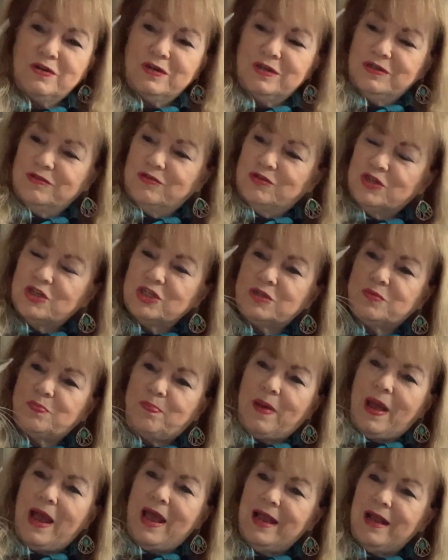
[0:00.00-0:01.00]
who
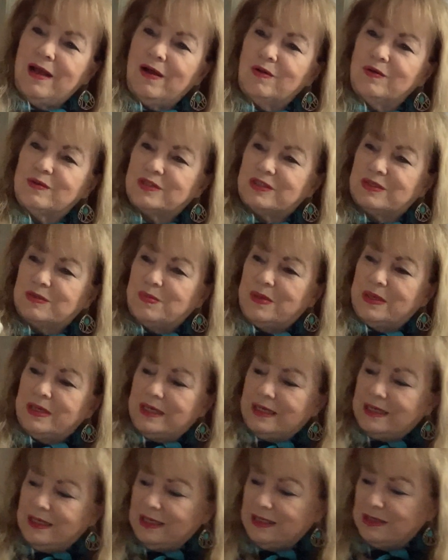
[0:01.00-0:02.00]
just pounced
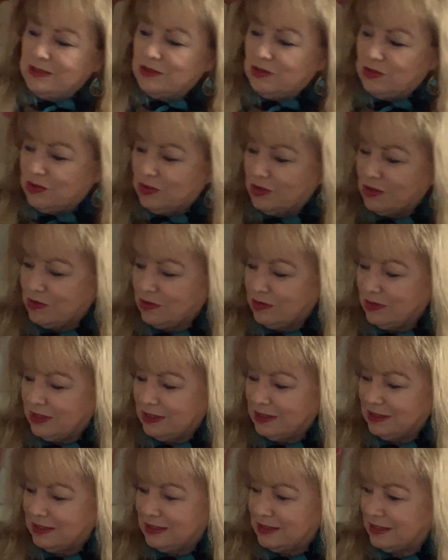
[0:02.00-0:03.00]
me, and Sugar
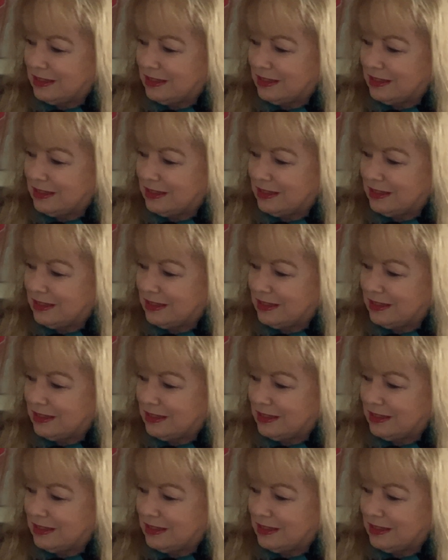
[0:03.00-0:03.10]
doesn't